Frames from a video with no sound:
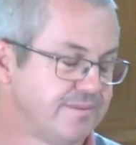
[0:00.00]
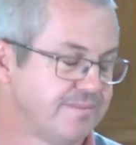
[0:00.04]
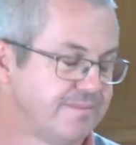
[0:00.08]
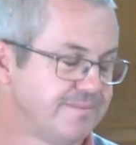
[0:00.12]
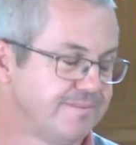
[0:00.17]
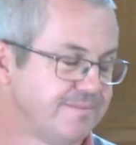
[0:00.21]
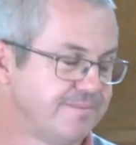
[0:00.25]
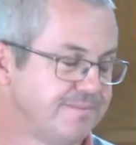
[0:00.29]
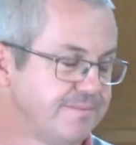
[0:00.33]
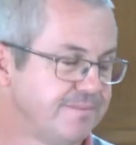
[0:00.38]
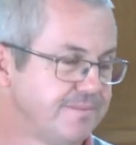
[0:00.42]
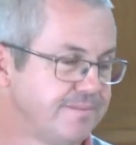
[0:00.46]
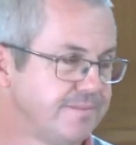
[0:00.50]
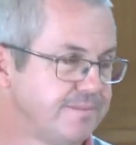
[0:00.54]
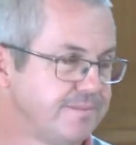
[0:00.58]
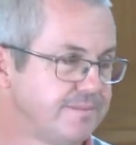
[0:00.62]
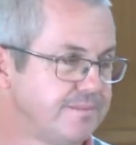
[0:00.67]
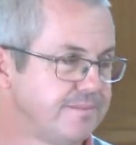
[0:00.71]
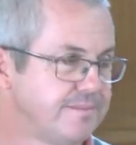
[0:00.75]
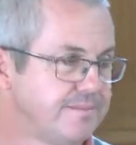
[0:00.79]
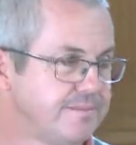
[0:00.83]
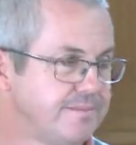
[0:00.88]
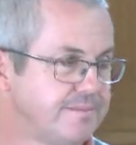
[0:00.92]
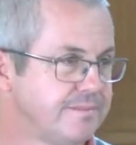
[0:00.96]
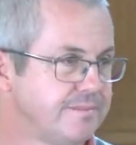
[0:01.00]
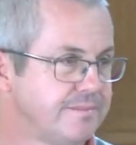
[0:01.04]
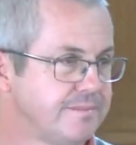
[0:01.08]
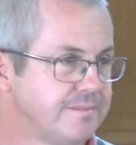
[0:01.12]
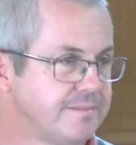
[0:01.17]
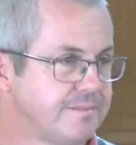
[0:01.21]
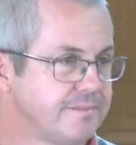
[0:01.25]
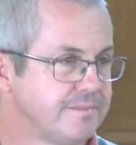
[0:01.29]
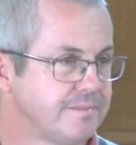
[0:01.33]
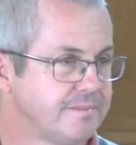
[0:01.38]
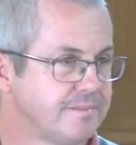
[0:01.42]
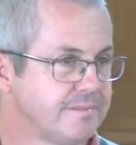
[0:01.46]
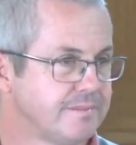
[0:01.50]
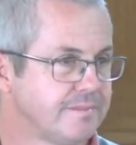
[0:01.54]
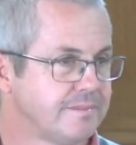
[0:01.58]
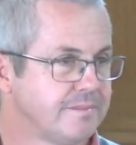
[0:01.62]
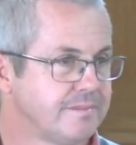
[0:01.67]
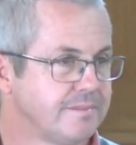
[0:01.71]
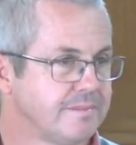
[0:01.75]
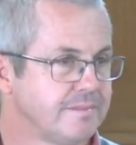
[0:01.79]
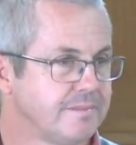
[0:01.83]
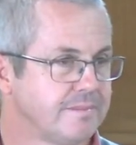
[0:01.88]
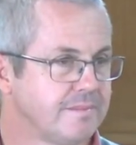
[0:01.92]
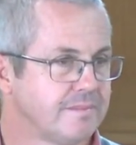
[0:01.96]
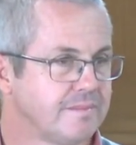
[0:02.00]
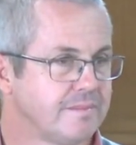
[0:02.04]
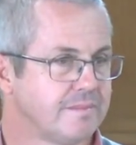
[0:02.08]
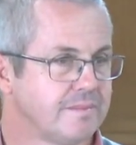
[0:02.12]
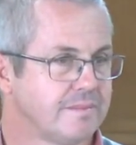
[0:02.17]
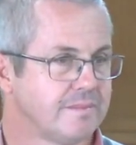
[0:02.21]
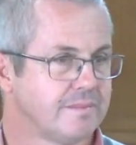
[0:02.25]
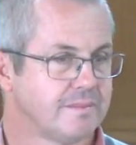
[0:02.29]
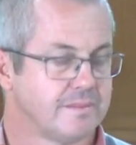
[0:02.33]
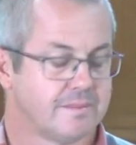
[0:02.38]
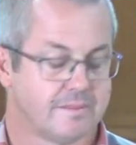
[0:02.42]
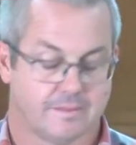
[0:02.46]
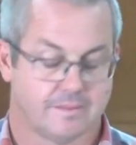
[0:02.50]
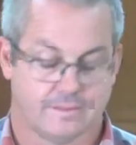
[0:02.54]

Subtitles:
(no one is talking)